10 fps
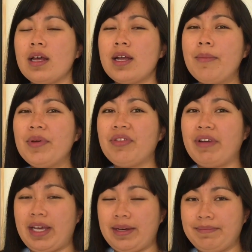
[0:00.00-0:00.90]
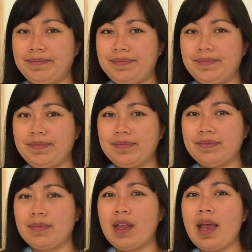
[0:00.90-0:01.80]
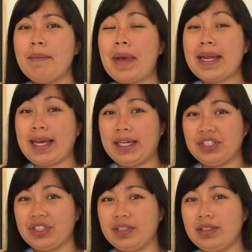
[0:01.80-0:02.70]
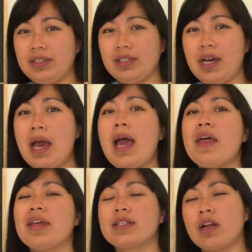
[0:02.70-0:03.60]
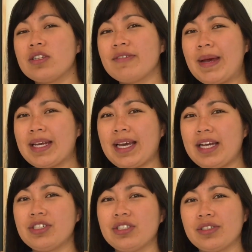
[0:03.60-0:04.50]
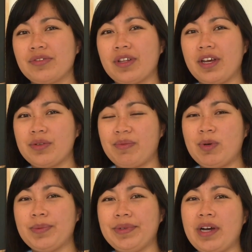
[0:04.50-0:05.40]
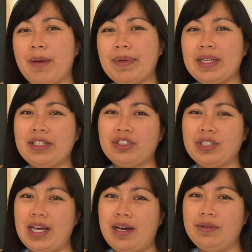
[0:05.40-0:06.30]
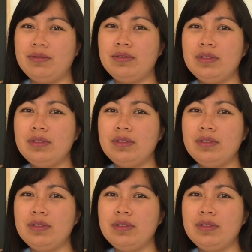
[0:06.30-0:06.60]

Number three, medication. There's lots of medications for those with pulmonary hypertension now,